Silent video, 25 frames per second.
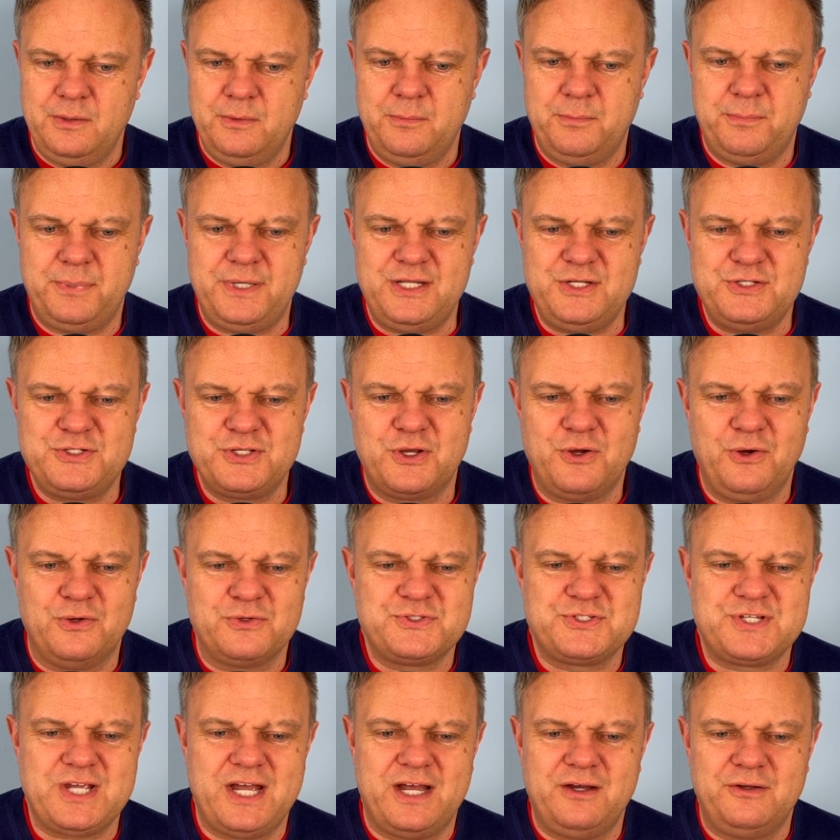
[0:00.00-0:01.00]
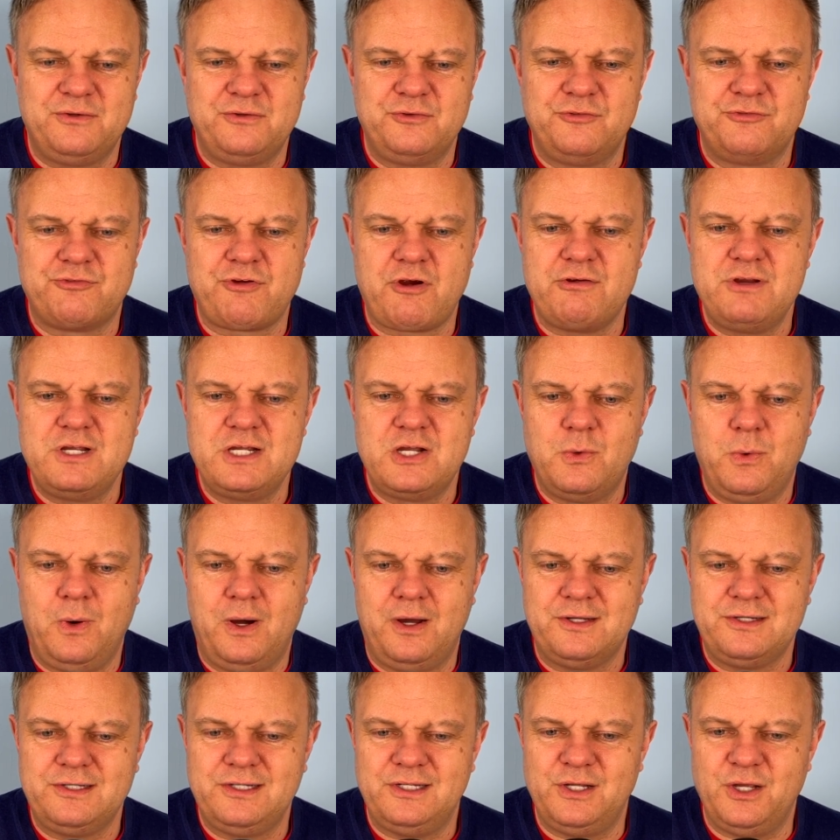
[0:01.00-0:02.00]
Peter got down very
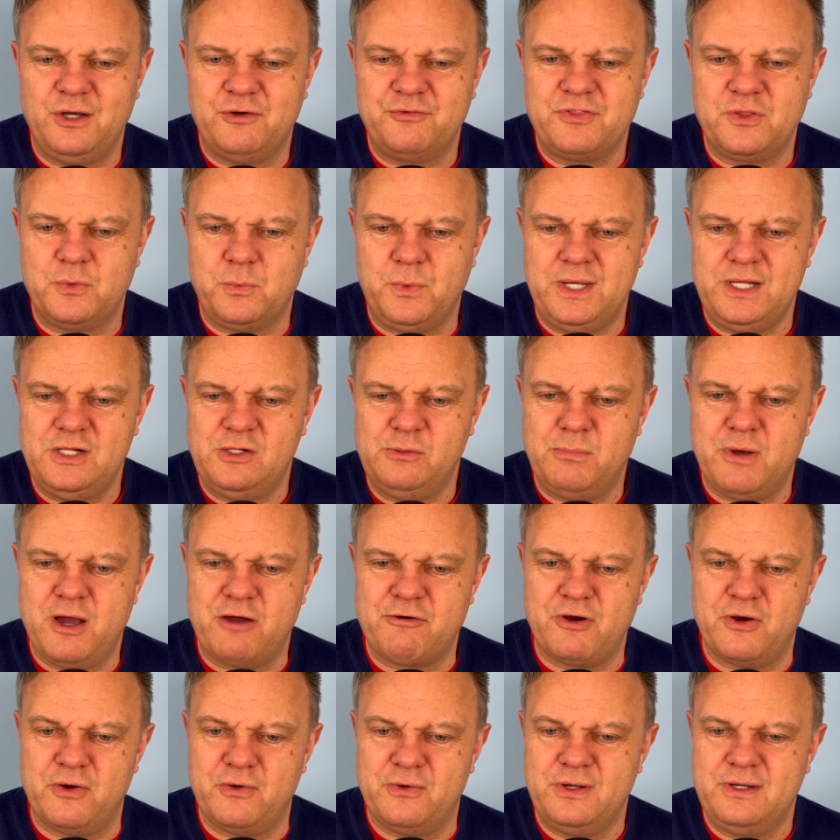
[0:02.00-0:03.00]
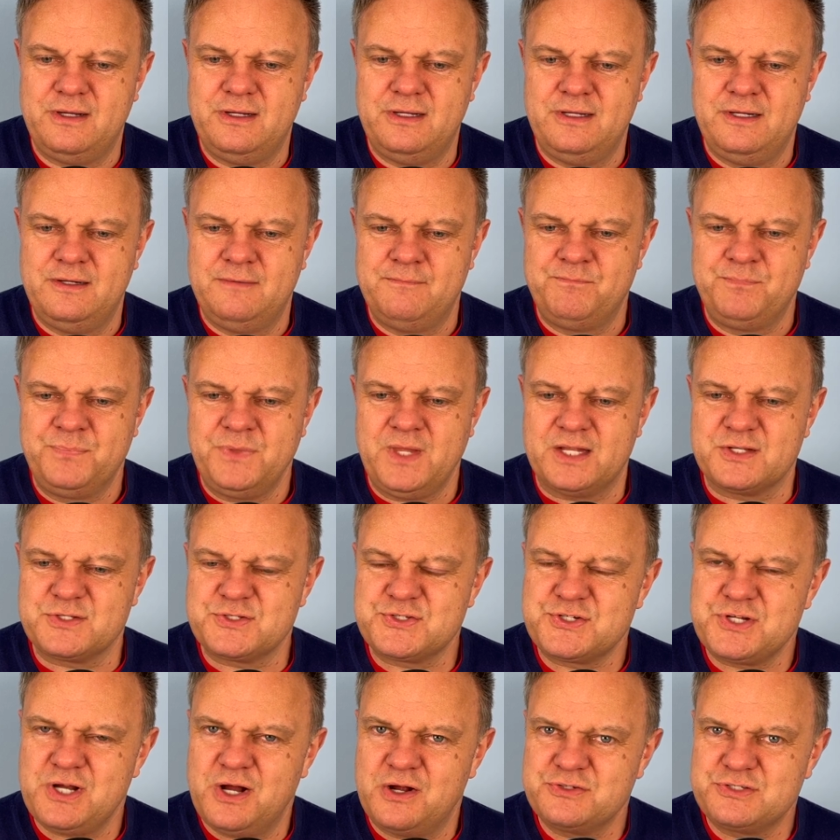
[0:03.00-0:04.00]
quietly off the wheelbarrow and
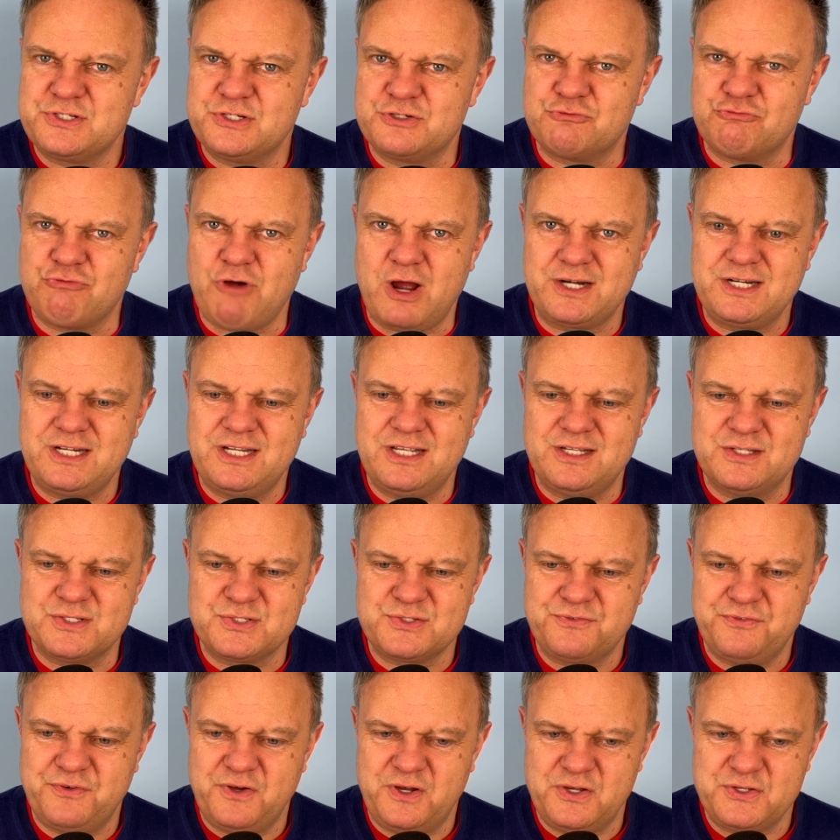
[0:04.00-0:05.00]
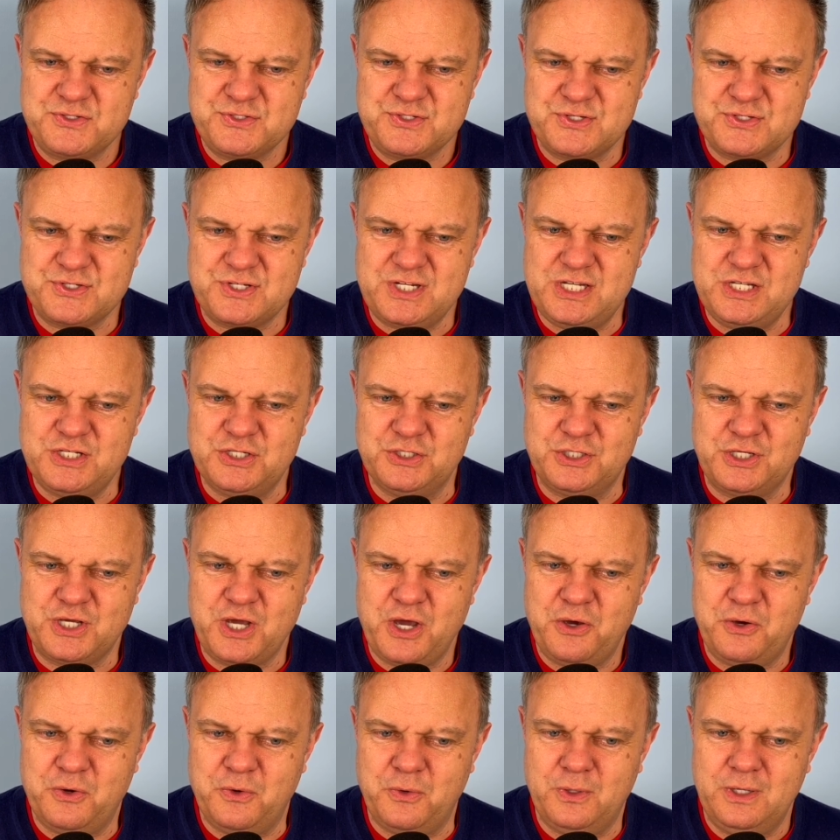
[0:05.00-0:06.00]
started running as fast as he could
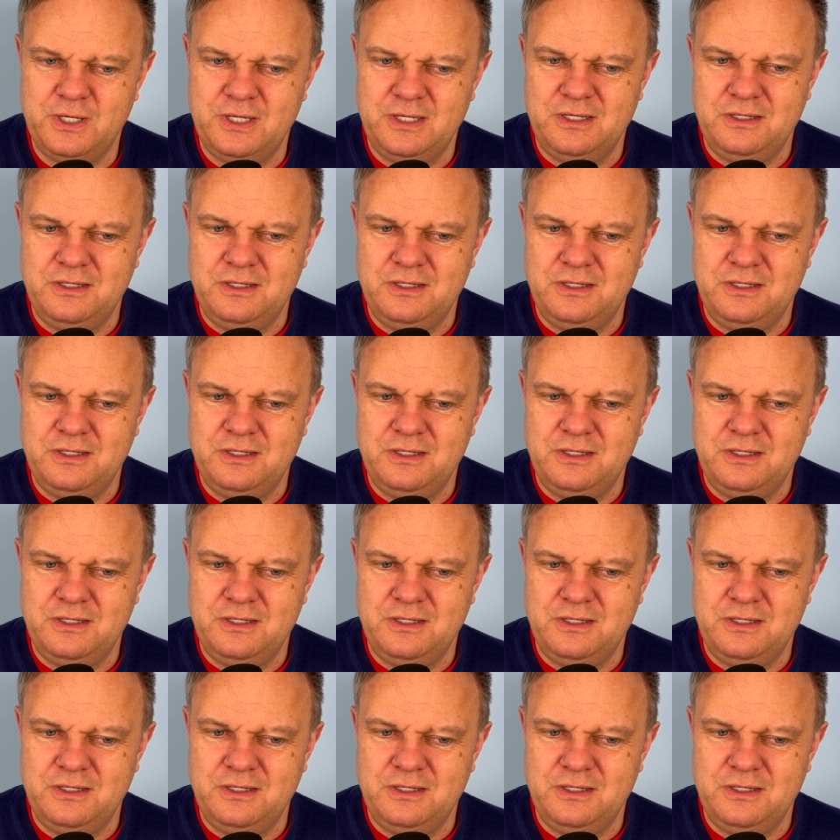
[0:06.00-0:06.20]
go,